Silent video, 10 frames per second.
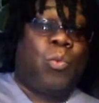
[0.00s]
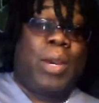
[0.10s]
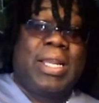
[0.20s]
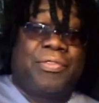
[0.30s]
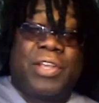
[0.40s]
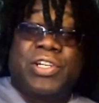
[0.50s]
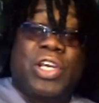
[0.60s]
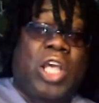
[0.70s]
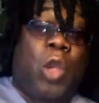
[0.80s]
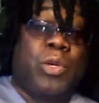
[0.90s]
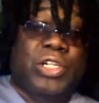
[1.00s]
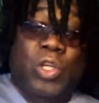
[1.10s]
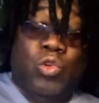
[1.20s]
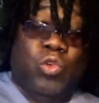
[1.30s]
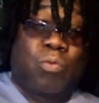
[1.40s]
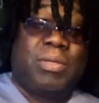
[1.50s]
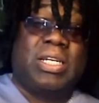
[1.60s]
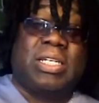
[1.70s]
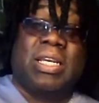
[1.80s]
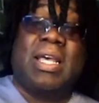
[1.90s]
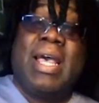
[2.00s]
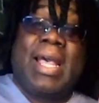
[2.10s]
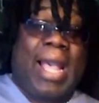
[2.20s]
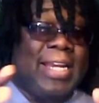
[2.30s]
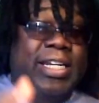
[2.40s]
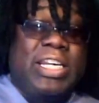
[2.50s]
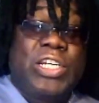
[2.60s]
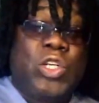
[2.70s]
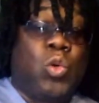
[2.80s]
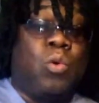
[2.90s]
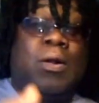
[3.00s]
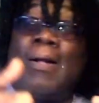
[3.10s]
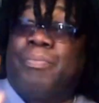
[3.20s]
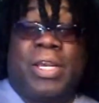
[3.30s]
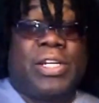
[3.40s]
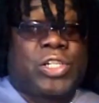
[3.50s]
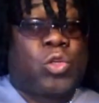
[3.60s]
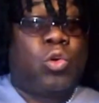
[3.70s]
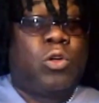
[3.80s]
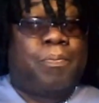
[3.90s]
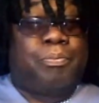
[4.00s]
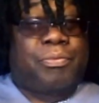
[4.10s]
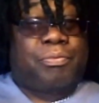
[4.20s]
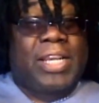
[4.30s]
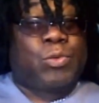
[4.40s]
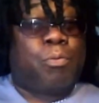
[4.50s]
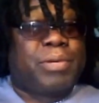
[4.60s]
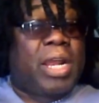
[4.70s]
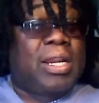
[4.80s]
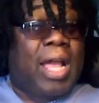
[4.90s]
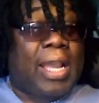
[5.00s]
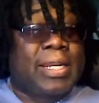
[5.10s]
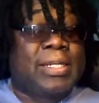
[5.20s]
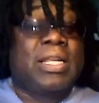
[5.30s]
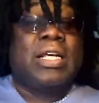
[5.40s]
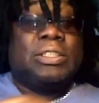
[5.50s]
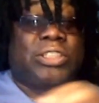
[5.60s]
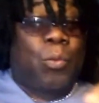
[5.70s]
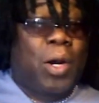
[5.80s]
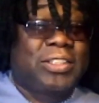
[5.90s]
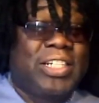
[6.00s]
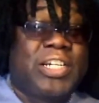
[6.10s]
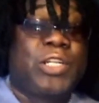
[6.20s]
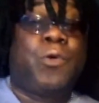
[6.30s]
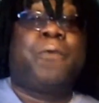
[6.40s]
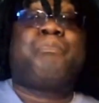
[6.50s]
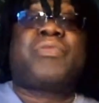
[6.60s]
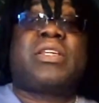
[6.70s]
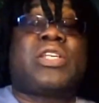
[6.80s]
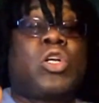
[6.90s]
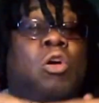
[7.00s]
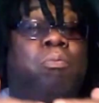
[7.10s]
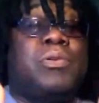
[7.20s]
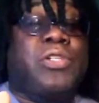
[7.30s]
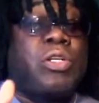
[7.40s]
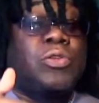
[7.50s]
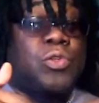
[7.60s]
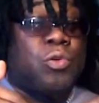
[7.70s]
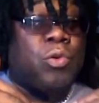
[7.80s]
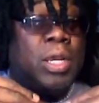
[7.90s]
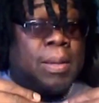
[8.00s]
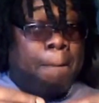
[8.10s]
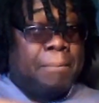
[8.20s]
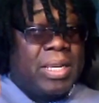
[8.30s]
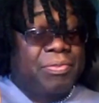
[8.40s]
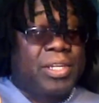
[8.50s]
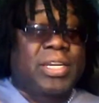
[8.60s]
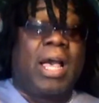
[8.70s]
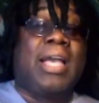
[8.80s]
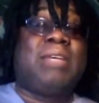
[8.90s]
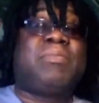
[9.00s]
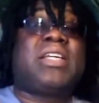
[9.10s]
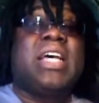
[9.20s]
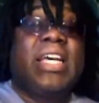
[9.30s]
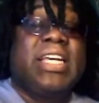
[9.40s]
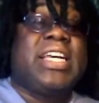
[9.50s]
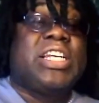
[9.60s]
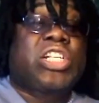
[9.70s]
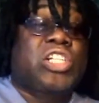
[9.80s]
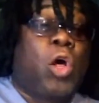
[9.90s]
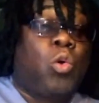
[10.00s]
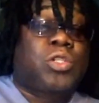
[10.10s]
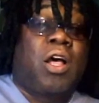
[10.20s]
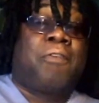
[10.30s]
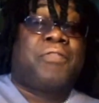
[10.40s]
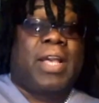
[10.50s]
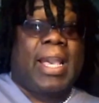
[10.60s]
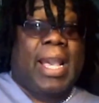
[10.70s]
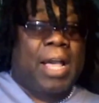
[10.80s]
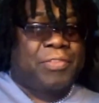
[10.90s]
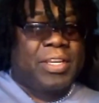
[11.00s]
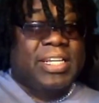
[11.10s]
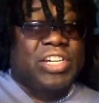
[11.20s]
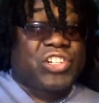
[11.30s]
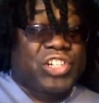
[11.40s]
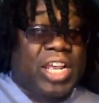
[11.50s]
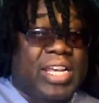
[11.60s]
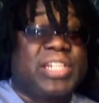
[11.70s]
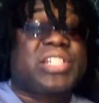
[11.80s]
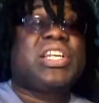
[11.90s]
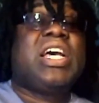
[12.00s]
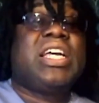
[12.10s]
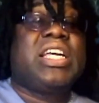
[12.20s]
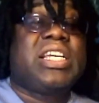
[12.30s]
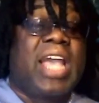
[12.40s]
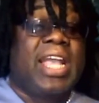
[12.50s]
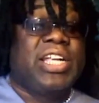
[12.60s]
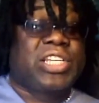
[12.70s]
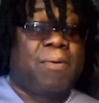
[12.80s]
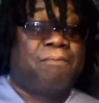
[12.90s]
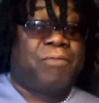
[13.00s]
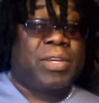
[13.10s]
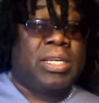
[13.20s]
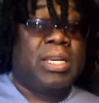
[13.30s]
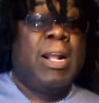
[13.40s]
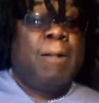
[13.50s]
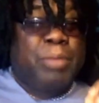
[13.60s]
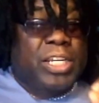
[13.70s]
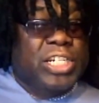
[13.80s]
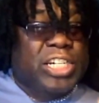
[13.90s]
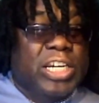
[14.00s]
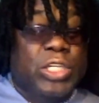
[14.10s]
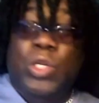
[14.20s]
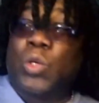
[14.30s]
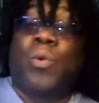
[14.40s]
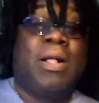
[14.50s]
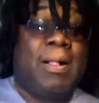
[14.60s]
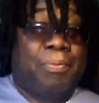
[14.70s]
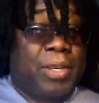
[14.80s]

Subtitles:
the way things are going, social media, and he knew that soon things would be online. So what did he do to meet the times? He sold off, I think, his shares in HMB, because he knew